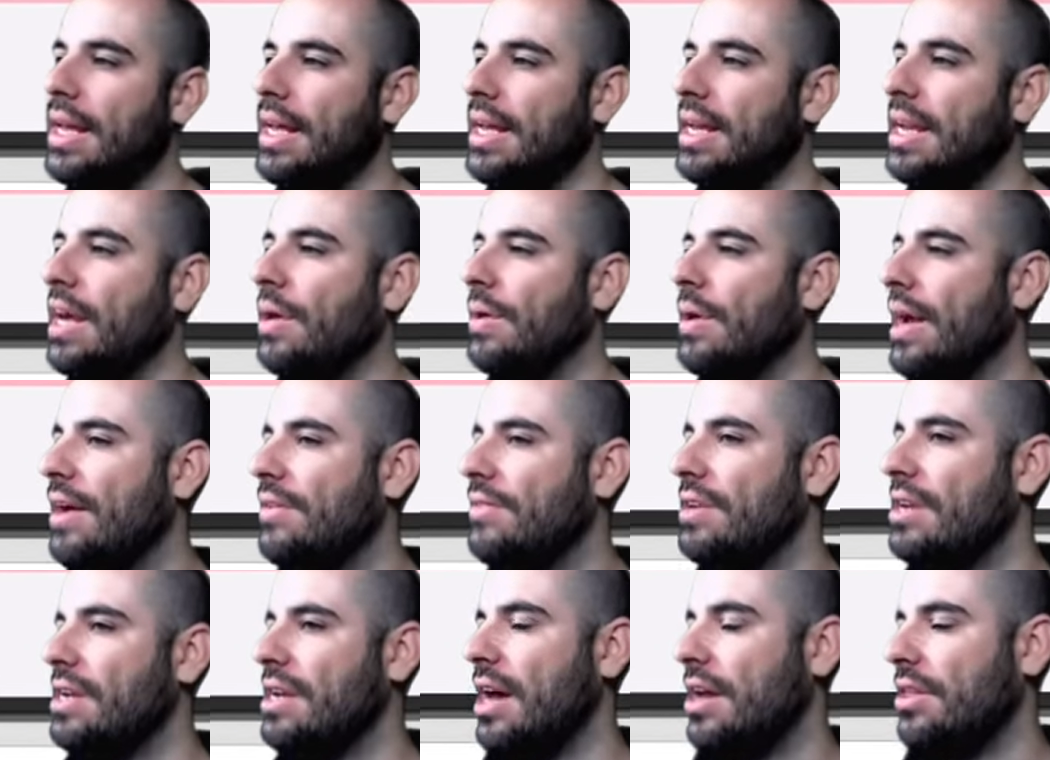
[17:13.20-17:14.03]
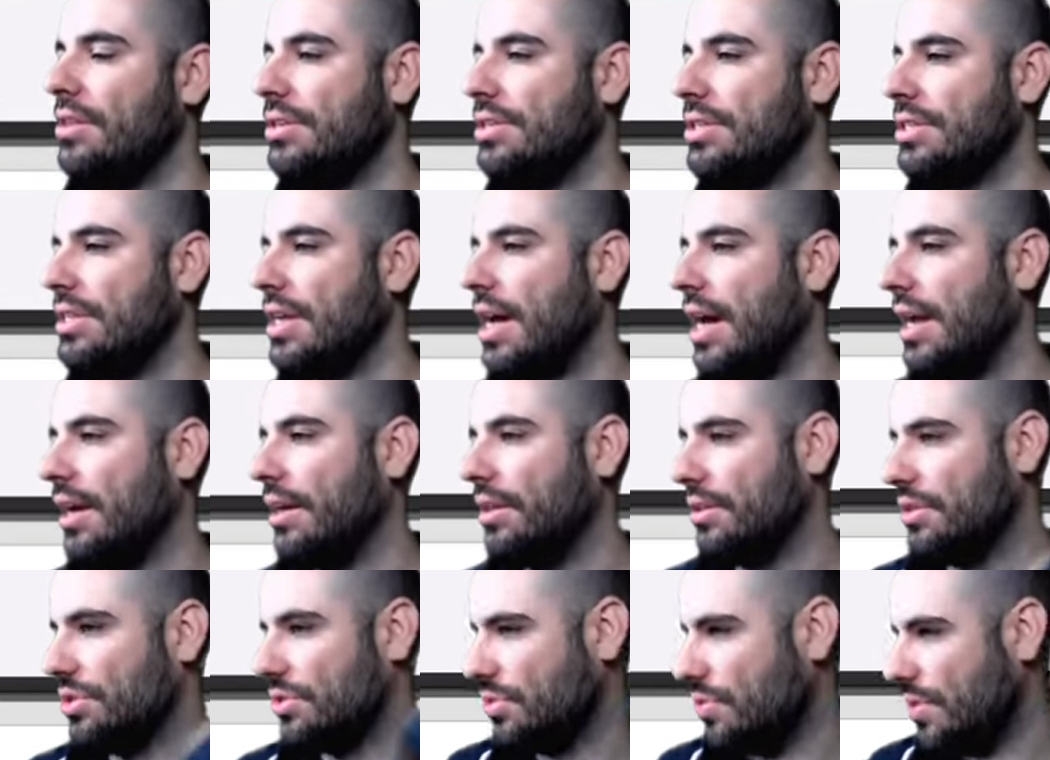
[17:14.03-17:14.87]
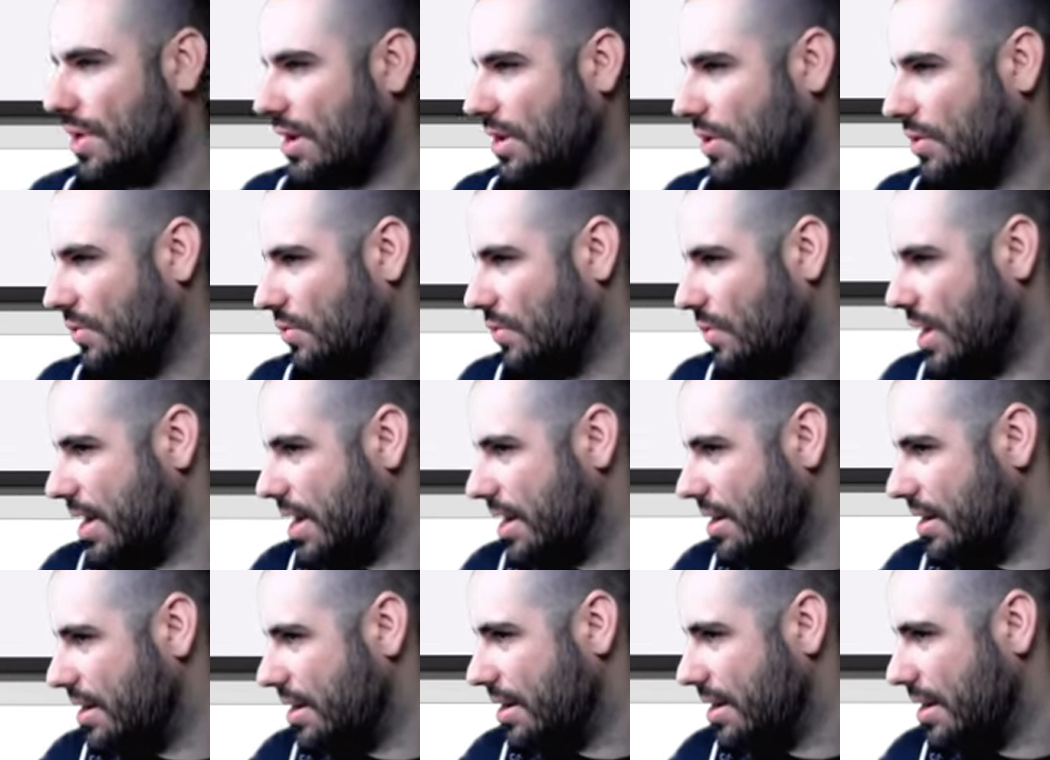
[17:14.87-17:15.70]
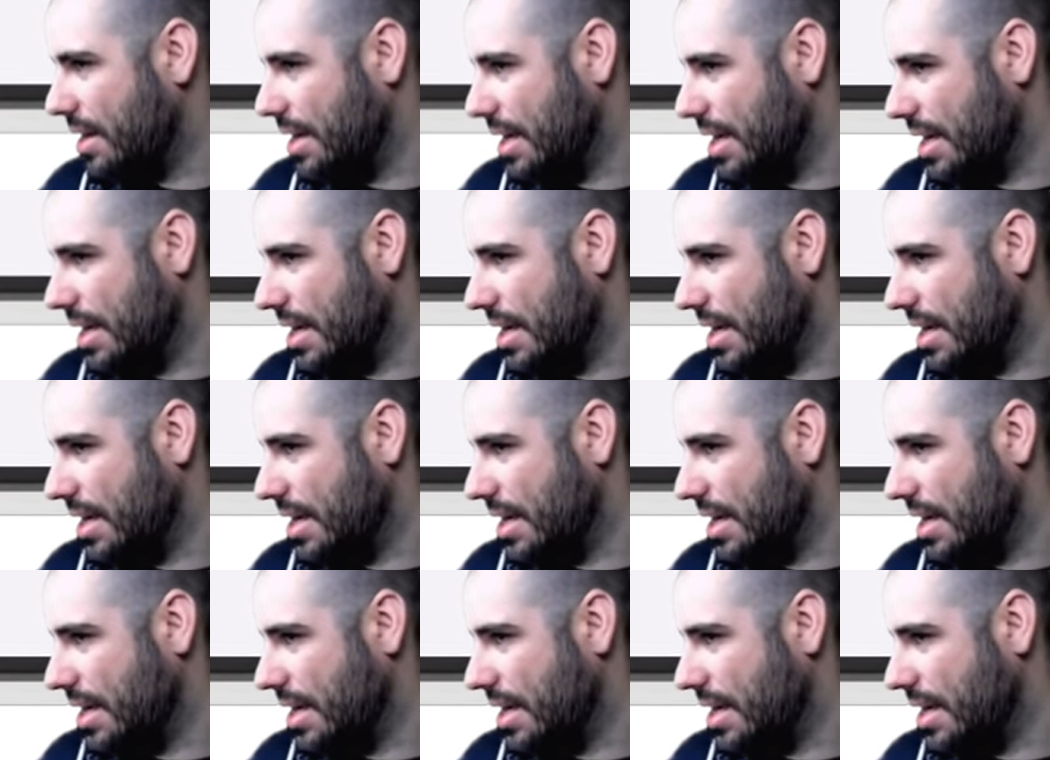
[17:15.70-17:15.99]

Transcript: Now we have another style as well where